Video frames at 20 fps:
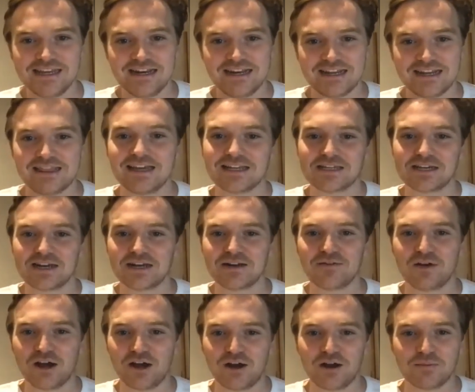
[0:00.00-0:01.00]
Like that's kind of
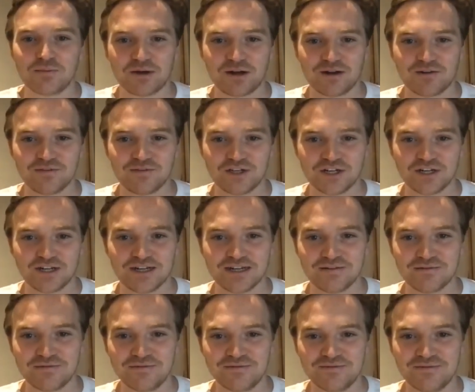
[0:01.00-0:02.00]
the hard part of the
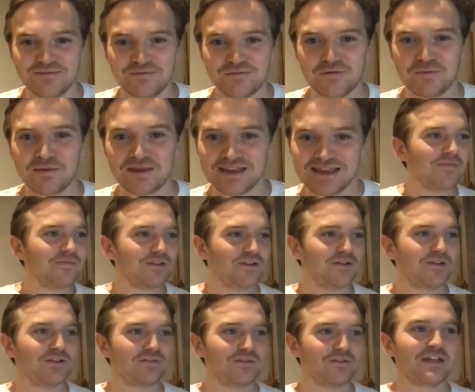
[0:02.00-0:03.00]
journey for me. So
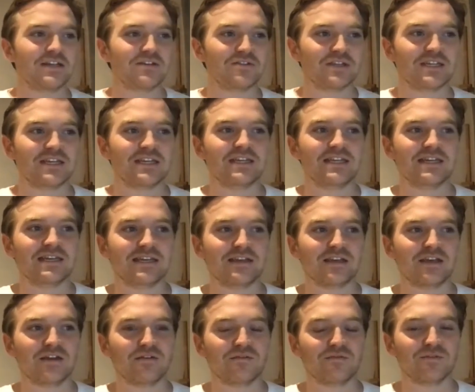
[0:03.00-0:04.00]
it's really interesting to hear you
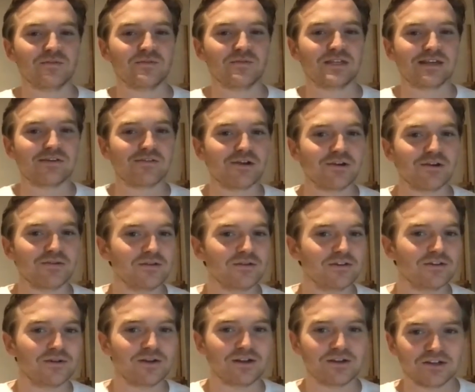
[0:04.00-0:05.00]
going from 0
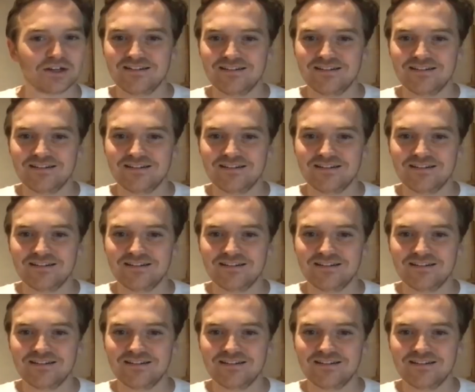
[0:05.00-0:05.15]
to 100K.